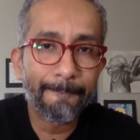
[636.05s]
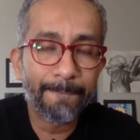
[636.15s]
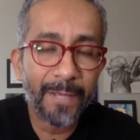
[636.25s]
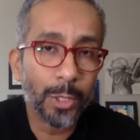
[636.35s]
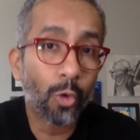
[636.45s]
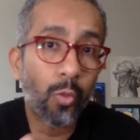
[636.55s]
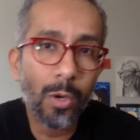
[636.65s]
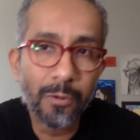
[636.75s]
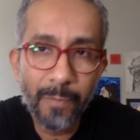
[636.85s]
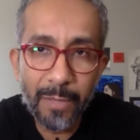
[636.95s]
It's a
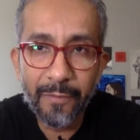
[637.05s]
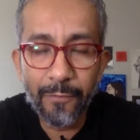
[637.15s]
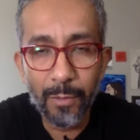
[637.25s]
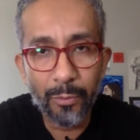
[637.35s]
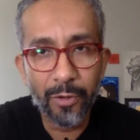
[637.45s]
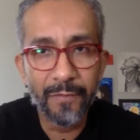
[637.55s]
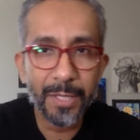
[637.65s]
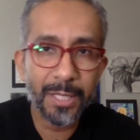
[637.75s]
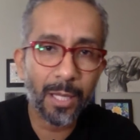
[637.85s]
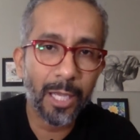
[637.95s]
quote maybe from a
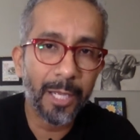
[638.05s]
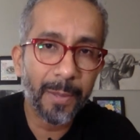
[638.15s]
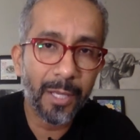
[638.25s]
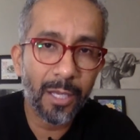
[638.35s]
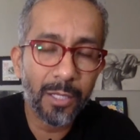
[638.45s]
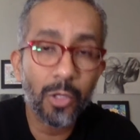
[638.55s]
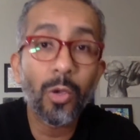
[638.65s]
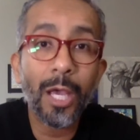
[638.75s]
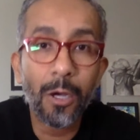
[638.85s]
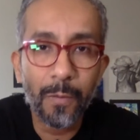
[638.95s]
previous client that you
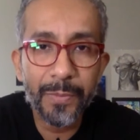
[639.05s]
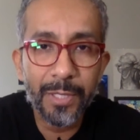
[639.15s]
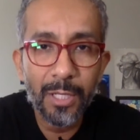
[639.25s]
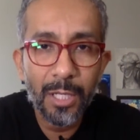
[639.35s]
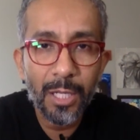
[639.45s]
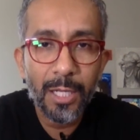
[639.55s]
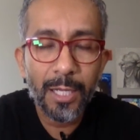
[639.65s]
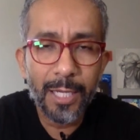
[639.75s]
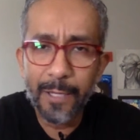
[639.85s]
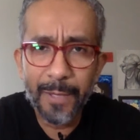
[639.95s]
helped.
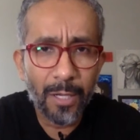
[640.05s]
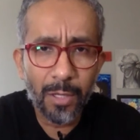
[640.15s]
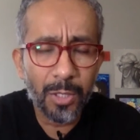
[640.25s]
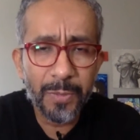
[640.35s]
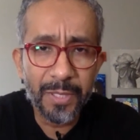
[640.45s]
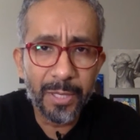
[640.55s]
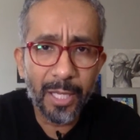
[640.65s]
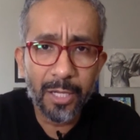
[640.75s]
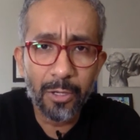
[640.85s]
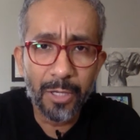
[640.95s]
Now I'll speak to
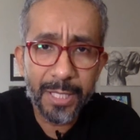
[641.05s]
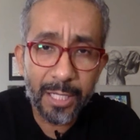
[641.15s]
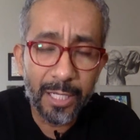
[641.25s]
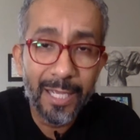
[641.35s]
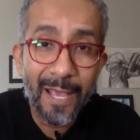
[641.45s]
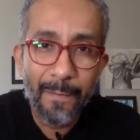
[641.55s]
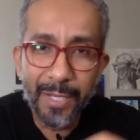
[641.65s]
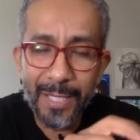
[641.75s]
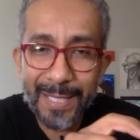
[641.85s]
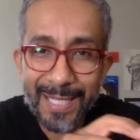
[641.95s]
that here in a second.
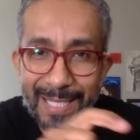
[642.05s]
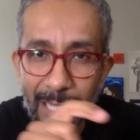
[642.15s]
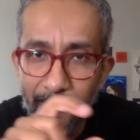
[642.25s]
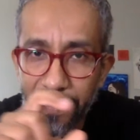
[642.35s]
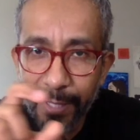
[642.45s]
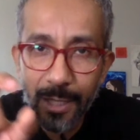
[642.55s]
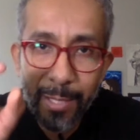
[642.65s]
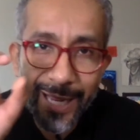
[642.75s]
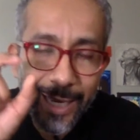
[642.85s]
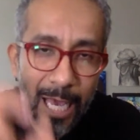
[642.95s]
But it's something
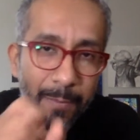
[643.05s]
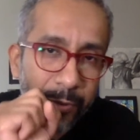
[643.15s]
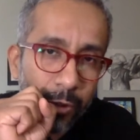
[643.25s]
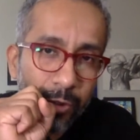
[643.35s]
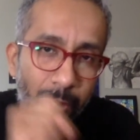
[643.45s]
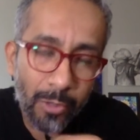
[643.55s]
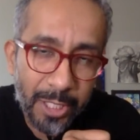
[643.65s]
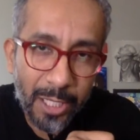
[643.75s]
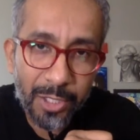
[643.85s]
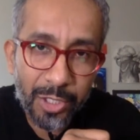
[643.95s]
that captures their
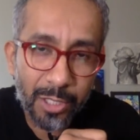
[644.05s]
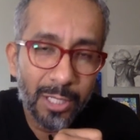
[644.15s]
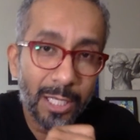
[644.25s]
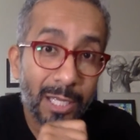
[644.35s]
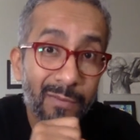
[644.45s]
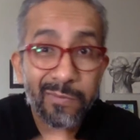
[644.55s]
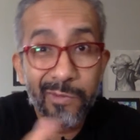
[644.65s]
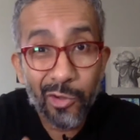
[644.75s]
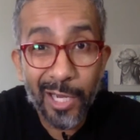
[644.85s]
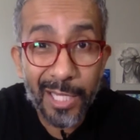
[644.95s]
attention.
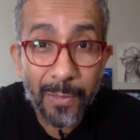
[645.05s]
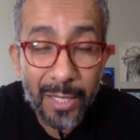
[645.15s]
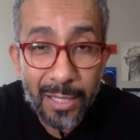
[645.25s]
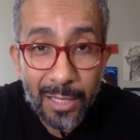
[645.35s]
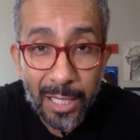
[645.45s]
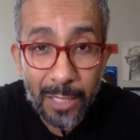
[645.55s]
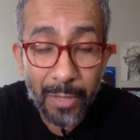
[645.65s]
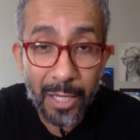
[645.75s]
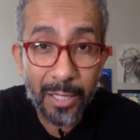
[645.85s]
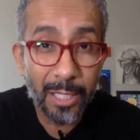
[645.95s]
Try not to make it
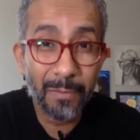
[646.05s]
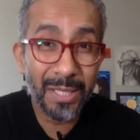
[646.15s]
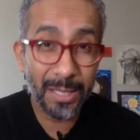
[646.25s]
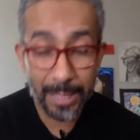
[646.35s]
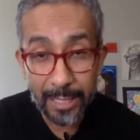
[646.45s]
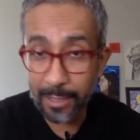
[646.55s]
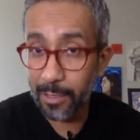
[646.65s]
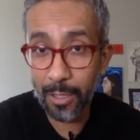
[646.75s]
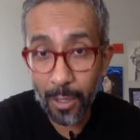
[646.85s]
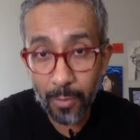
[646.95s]
clickbaity and misleading.
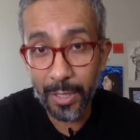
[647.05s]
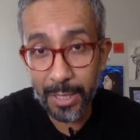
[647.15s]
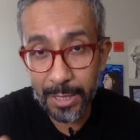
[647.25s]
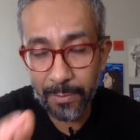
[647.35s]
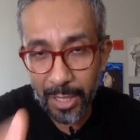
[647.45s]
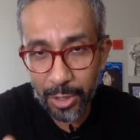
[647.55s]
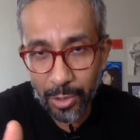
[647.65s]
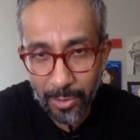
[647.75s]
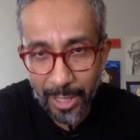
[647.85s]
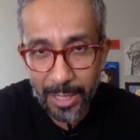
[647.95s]
Always make
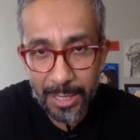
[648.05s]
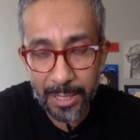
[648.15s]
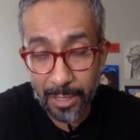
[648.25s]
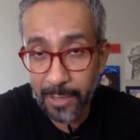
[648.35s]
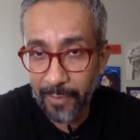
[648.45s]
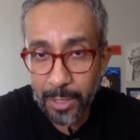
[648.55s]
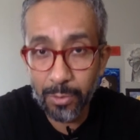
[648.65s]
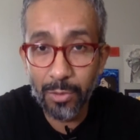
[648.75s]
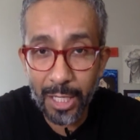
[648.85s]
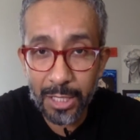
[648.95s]
sure that it isn't, because
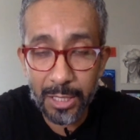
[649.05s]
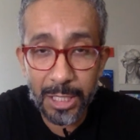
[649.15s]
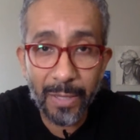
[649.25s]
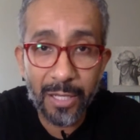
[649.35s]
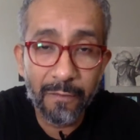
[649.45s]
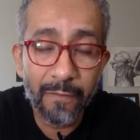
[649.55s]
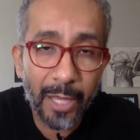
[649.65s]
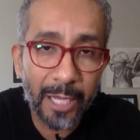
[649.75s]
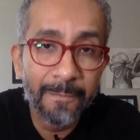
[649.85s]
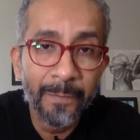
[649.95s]
Facebook will actually spank you for
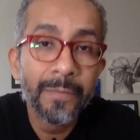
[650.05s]
that.